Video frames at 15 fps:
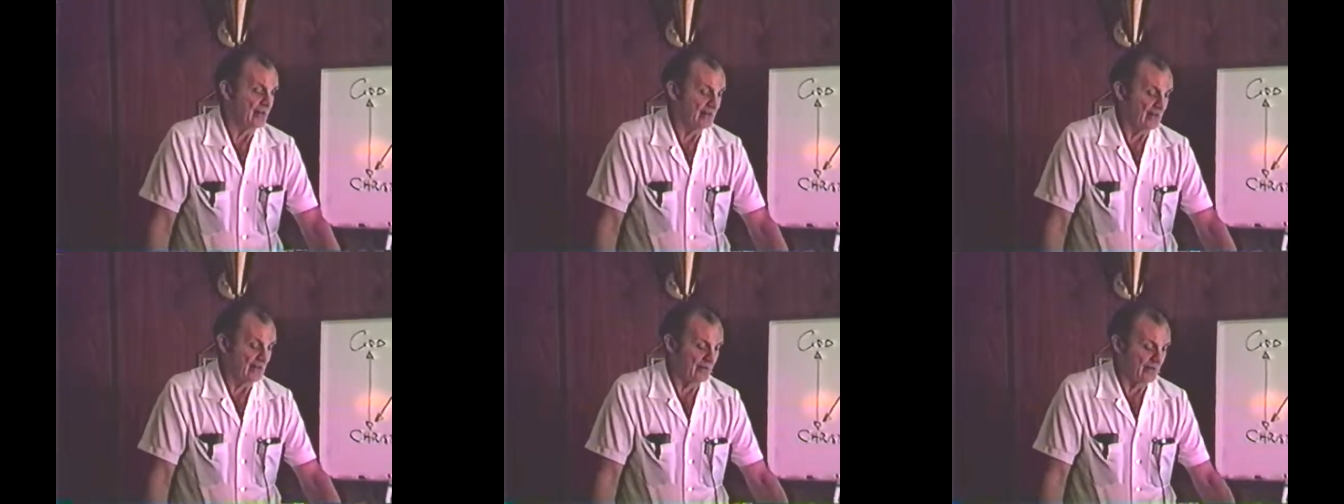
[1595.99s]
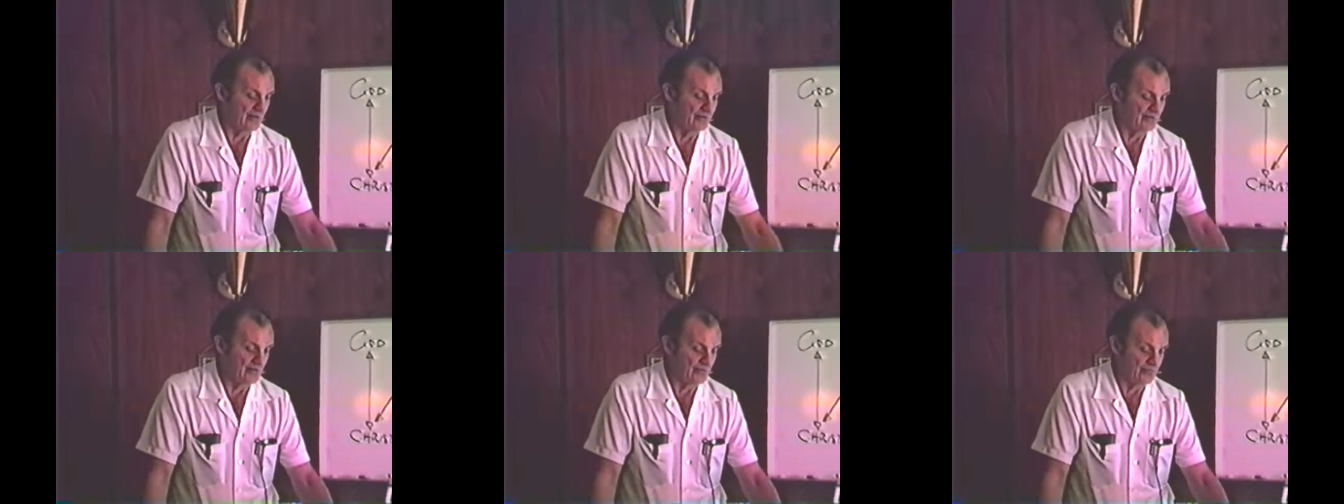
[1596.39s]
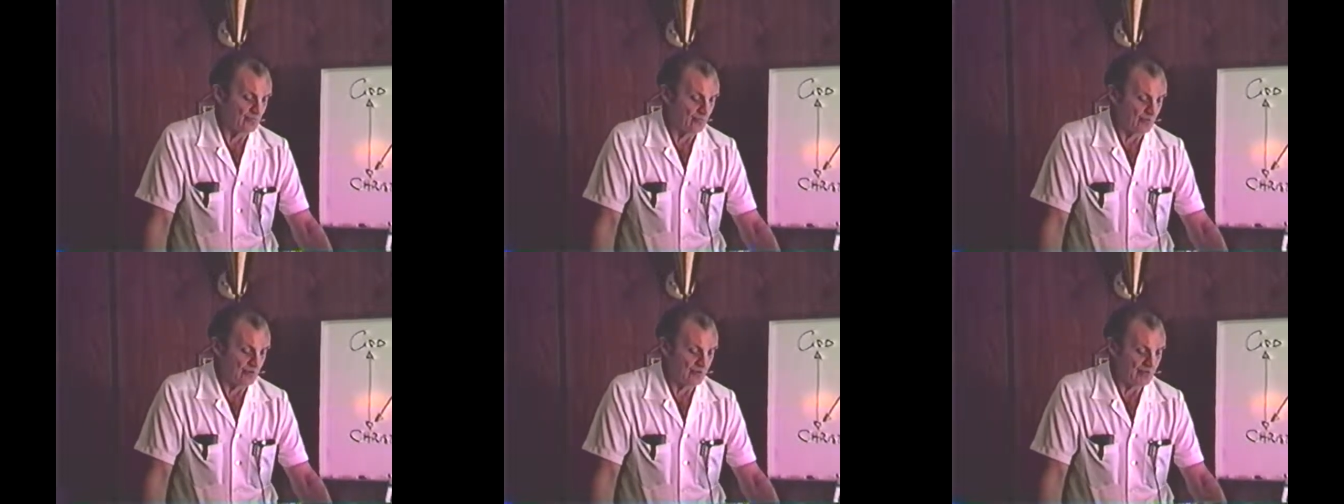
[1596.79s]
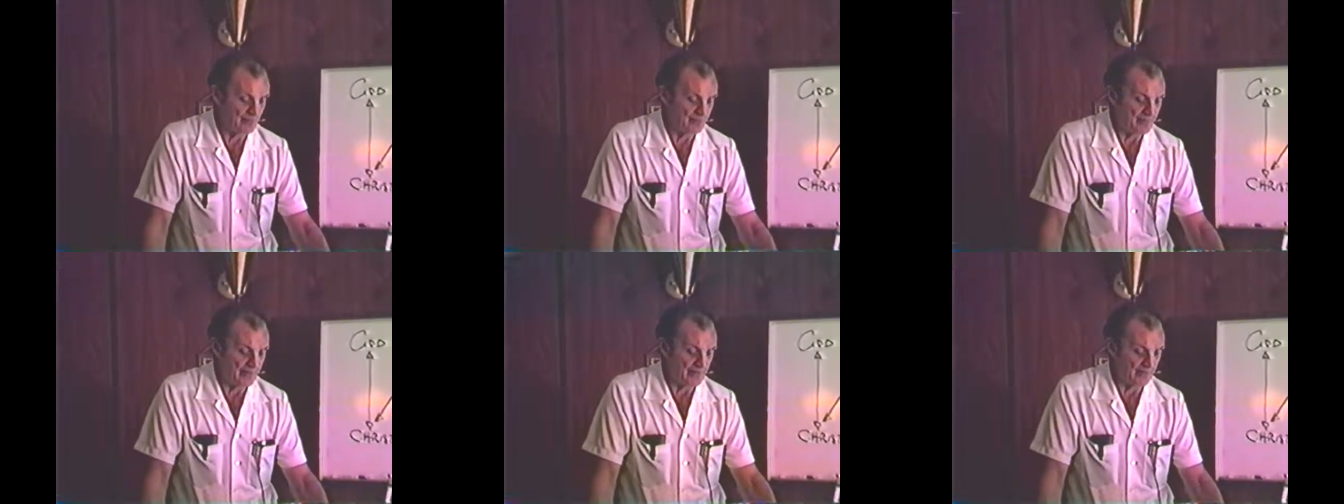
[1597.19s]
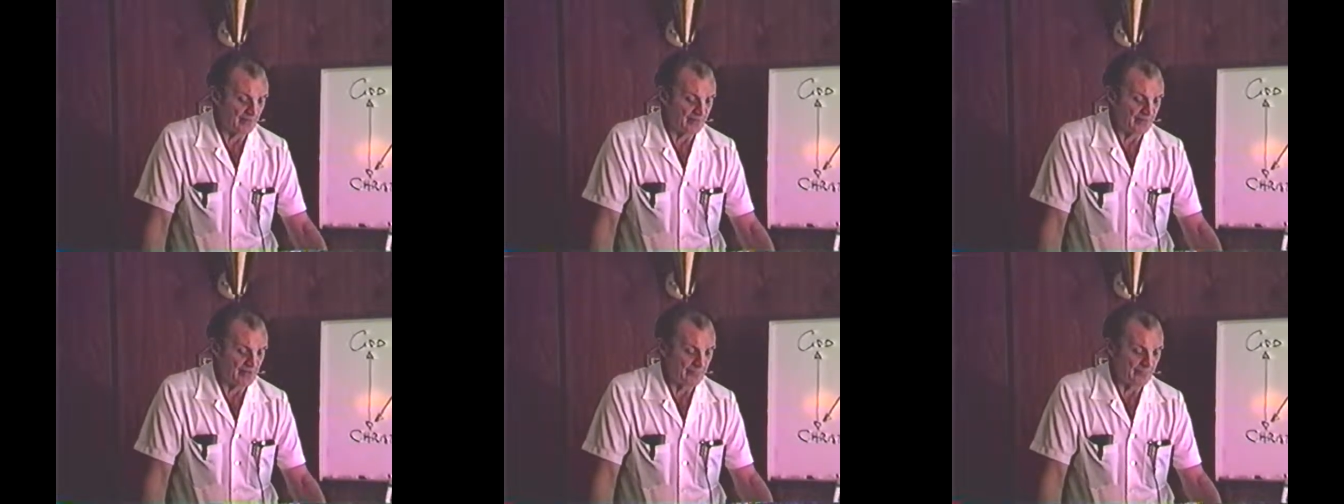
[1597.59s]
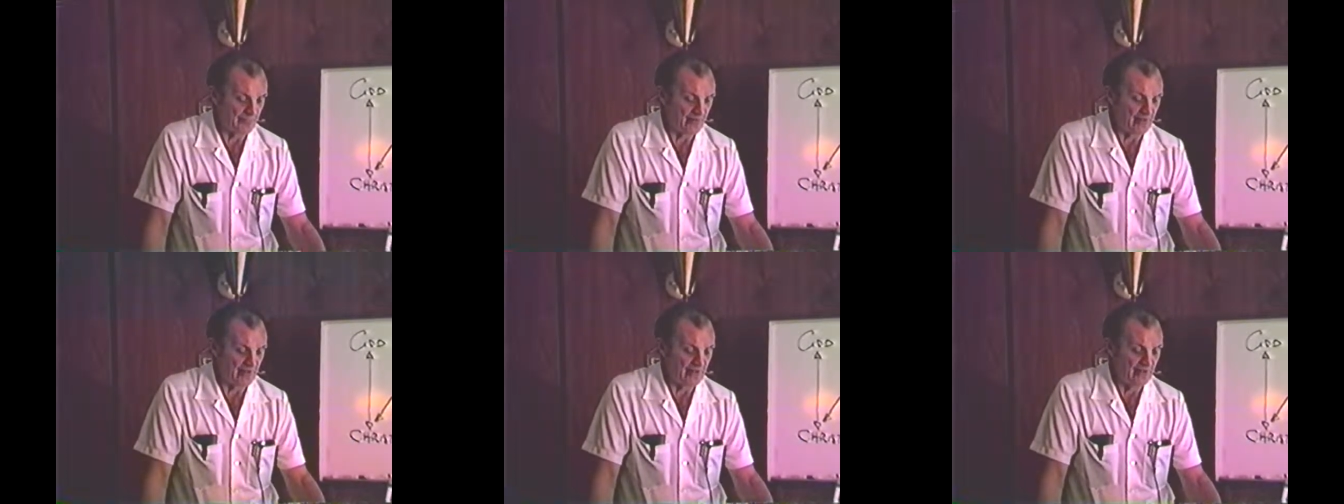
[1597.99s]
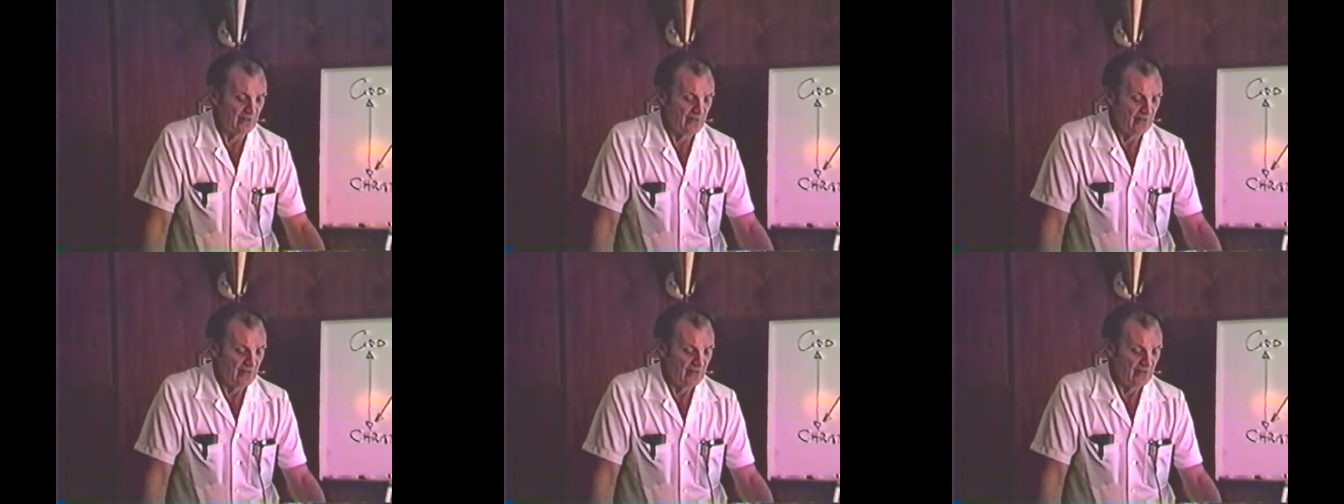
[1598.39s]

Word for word: Uh, uh the, the worldly people, in their pride,